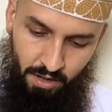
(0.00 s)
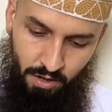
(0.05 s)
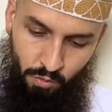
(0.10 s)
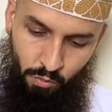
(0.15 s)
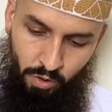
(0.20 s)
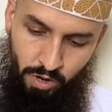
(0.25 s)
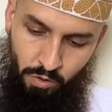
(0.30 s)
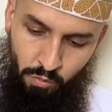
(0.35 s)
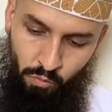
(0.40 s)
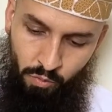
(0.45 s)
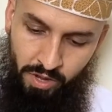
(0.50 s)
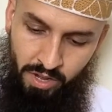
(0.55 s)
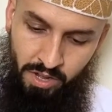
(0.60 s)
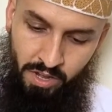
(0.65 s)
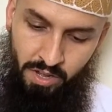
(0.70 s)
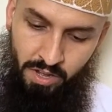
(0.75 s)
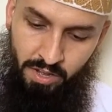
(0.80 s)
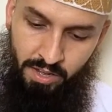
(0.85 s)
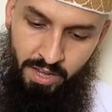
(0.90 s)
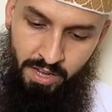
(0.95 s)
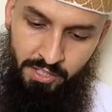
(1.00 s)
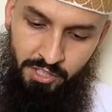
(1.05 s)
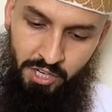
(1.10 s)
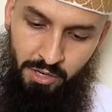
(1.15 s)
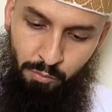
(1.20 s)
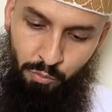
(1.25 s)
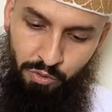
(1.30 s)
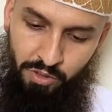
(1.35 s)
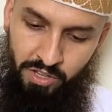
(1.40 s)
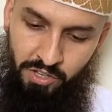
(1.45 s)
when we catch
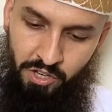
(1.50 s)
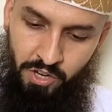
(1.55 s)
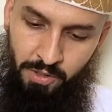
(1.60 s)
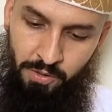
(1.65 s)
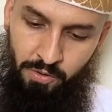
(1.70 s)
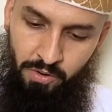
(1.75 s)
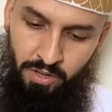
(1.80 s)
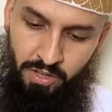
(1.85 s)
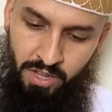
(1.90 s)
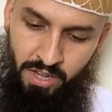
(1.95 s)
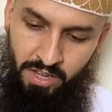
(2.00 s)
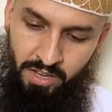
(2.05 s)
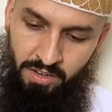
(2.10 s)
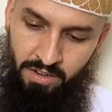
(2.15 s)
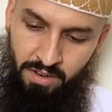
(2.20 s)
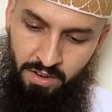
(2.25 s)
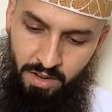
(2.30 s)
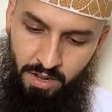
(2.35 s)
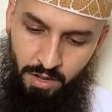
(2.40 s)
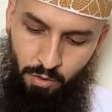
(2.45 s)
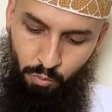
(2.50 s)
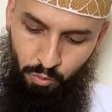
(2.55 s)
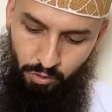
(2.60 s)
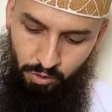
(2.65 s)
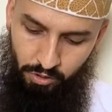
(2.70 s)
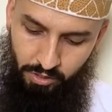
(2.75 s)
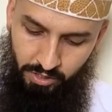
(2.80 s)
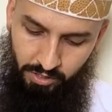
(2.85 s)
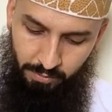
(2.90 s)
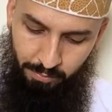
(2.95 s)
up with each other again, we'll
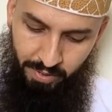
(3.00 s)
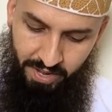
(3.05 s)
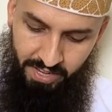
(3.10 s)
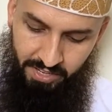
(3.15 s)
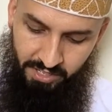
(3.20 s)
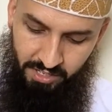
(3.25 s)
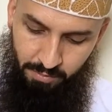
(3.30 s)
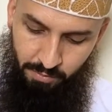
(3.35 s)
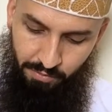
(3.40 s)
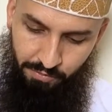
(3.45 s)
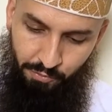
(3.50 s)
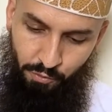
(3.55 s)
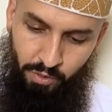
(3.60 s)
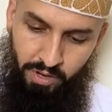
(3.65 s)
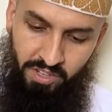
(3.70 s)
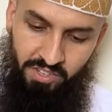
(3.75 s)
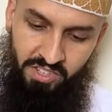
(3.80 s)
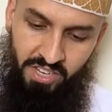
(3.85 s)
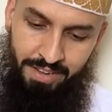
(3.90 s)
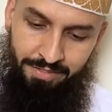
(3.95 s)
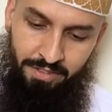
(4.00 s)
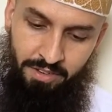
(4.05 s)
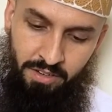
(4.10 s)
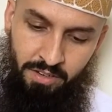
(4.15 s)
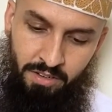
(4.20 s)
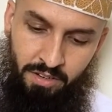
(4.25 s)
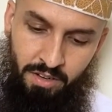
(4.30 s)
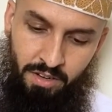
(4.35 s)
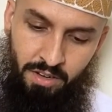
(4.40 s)
look at page number 47,